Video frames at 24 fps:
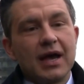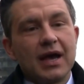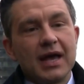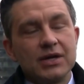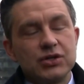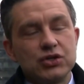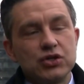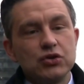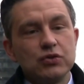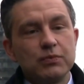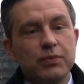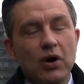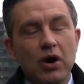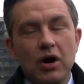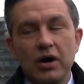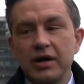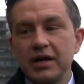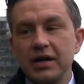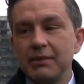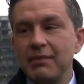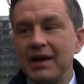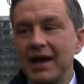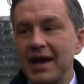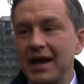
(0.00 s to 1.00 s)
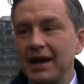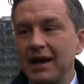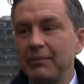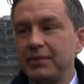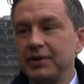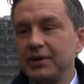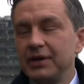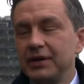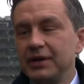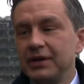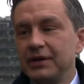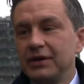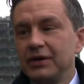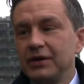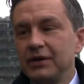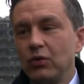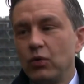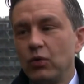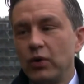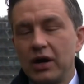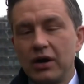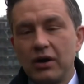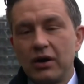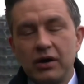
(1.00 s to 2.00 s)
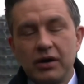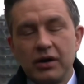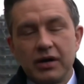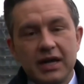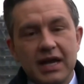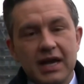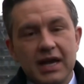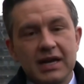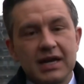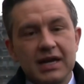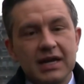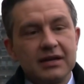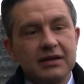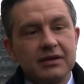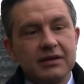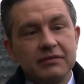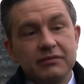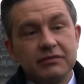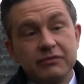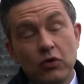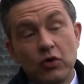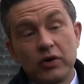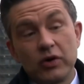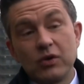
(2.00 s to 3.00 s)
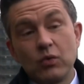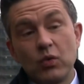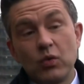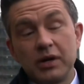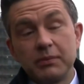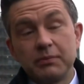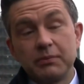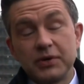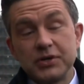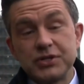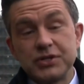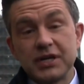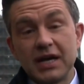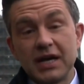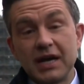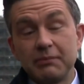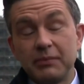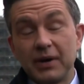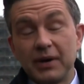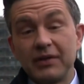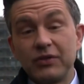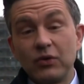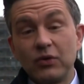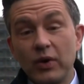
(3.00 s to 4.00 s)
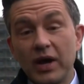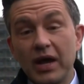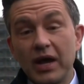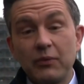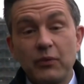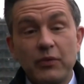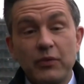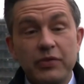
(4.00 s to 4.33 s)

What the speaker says: a two-party map, where getting 41%, by the way,